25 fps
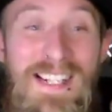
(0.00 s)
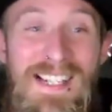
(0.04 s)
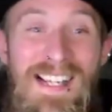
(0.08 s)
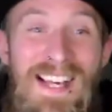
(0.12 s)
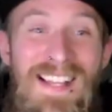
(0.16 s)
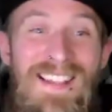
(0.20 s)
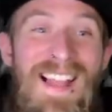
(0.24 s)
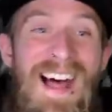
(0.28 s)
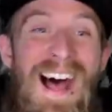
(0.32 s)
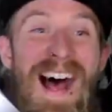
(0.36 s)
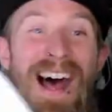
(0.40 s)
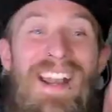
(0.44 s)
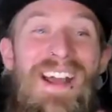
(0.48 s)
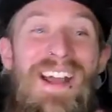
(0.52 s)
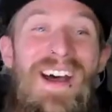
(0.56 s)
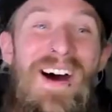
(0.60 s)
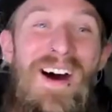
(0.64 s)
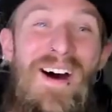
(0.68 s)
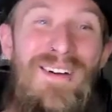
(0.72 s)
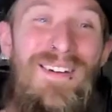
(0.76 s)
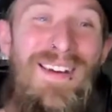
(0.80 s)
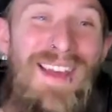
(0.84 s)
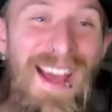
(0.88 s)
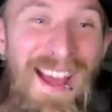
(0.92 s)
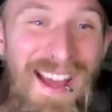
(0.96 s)
Colada.
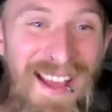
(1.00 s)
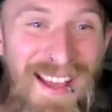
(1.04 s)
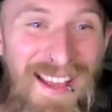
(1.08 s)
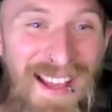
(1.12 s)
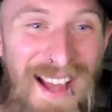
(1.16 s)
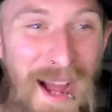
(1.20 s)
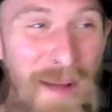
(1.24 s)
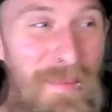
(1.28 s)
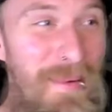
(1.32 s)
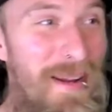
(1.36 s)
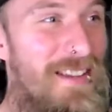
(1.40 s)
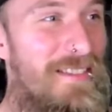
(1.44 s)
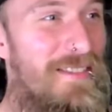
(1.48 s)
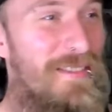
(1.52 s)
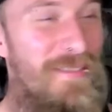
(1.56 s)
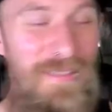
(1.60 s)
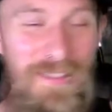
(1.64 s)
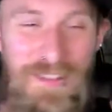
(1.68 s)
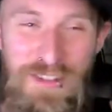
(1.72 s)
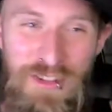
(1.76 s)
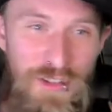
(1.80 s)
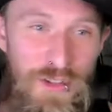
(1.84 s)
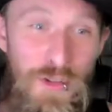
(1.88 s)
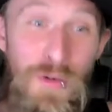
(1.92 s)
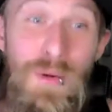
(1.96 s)
Okay, I mean,
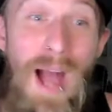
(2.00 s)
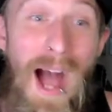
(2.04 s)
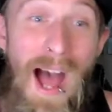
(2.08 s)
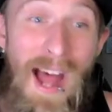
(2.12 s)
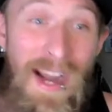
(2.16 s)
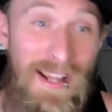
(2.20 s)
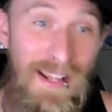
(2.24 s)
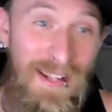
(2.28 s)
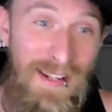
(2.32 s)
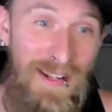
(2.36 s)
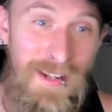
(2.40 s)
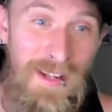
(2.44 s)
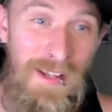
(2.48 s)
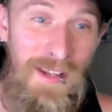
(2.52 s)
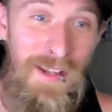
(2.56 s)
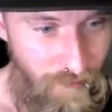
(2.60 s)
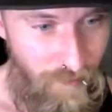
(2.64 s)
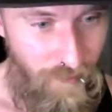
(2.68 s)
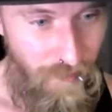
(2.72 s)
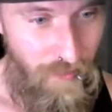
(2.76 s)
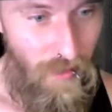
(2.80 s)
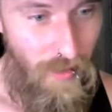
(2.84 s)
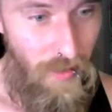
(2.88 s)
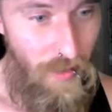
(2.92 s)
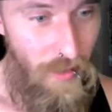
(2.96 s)
you got it.
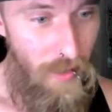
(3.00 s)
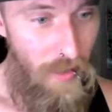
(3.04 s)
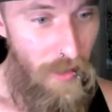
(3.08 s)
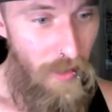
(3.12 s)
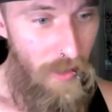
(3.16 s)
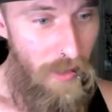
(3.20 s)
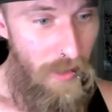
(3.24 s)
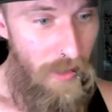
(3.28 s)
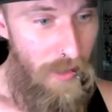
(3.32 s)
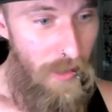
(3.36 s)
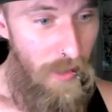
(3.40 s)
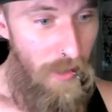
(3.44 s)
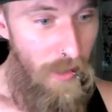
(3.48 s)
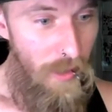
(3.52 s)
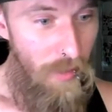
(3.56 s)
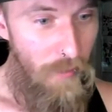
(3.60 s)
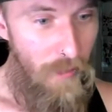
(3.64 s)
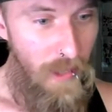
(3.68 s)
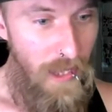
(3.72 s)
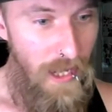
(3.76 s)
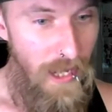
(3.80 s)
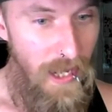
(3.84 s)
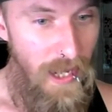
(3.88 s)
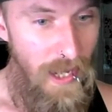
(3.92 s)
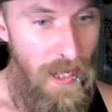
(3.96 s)

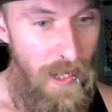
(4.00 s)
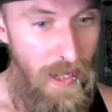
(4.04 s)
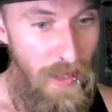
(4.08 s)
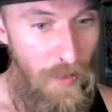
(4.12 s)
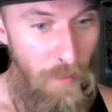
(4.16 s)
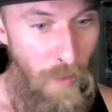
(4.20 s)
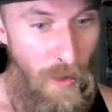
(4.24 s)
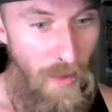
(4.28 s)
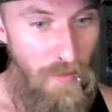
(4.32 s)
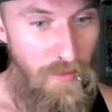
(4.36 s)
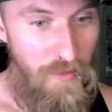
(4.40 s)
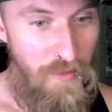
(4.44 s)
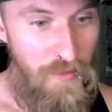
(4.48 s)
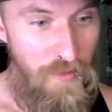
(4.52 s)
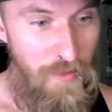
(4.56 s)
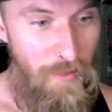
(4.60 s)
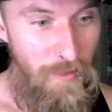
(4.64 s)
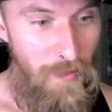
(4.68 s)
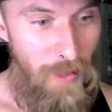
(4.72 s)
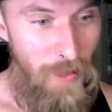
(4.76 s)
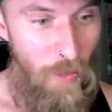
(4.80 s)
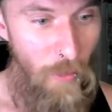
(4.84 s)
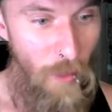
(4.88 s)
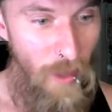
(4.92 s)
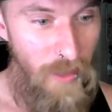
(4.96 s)
Okay, while there's no
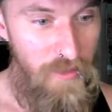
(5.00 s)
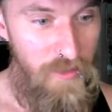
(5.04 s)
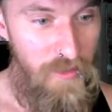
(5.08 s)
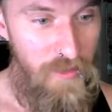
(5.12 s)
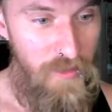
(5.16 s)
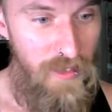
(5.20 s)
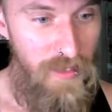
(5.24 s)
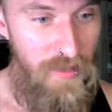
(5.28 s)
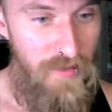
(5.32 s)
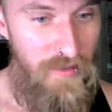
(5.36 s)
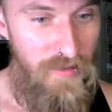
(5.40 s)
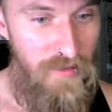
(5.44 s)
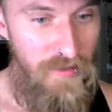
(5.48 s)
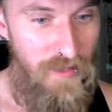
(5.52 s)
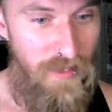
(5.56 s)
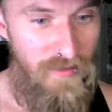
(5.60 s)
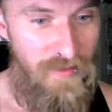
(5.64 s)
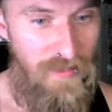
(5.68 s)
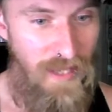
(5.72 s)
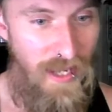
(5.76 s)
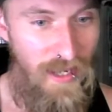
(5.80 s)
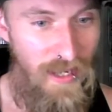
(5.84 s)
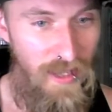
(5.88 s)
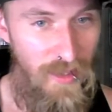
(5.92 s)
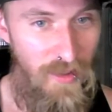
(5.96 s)
more questions, let's
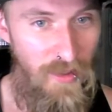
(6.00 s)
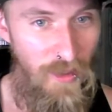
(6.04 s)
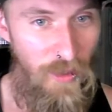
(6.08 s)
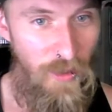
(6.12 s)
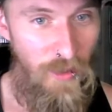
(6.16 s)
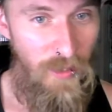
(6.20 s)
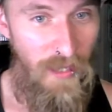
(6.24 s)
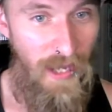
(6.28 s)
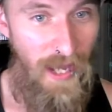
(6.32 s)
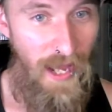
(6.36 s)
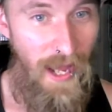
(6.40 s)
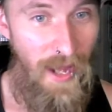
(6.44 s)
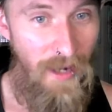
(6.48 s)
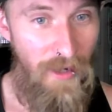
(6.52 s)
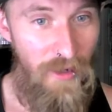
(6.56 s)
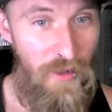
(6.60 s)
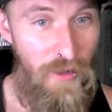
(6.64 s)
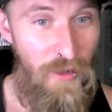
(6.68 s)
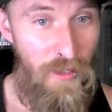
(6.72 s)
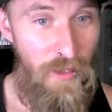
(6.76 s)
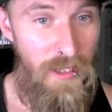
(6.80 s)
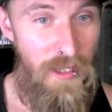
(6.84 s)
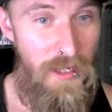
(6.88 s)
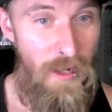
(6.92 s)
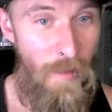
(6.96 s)
take a look at
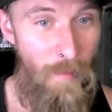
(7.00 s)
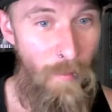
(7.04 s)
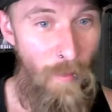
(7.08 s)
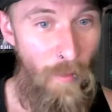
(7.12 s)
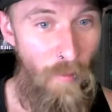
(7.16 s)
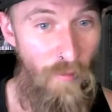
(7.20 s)
cookie number